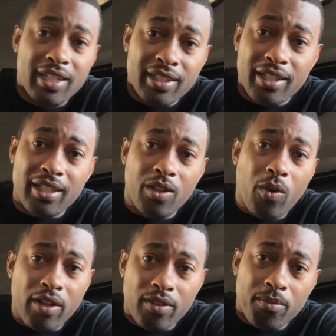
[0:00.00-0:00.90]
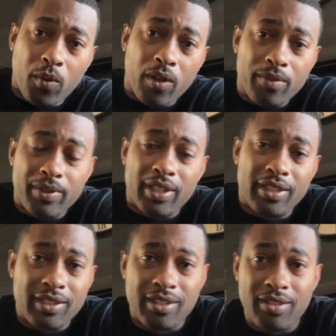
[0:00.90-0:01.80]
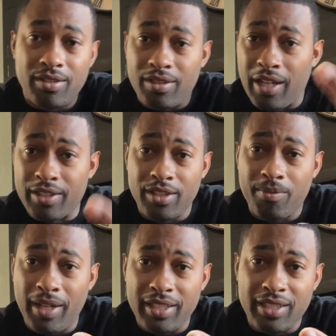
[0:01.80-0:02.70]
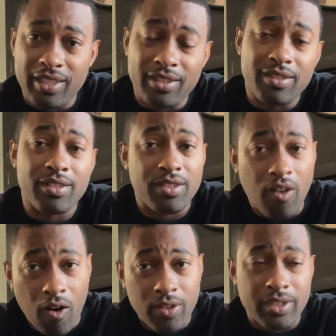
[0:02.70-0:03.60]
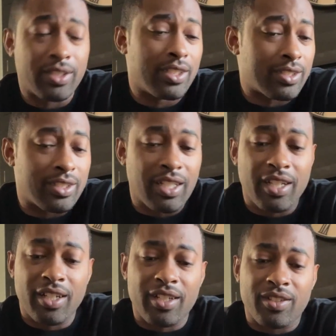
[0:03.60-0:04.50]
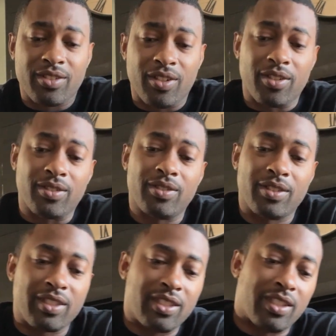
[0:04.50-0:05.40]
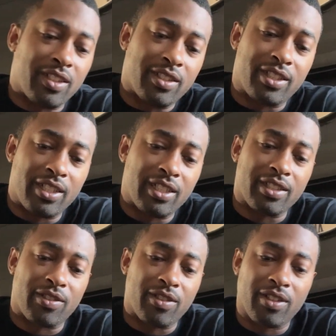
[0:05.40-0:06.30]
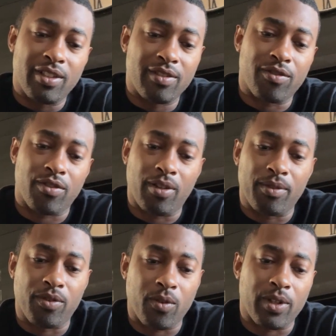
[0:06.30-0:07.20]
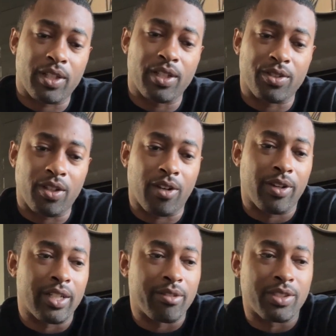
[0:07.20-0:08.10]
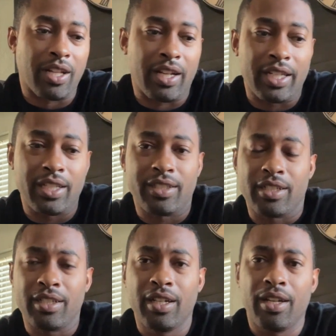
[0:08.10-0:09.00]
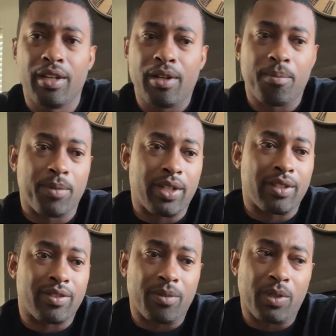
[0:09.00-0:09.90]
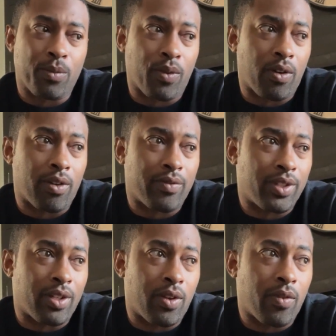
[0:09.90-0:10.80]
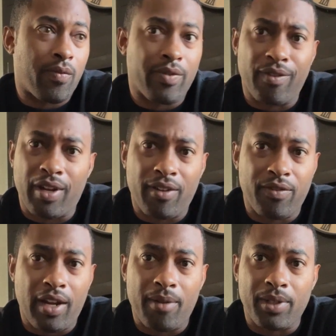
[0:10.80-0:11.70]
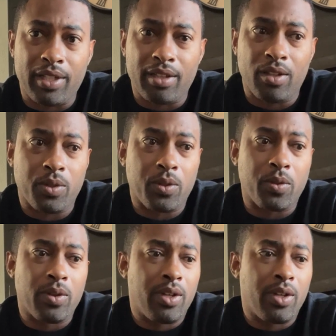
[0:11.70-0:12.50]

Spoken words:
is getting the wife on board, because it's not just my decision, it's our decision. So considering she is from a foreign country already, it was kind of easy. But if some people are, they've got family local,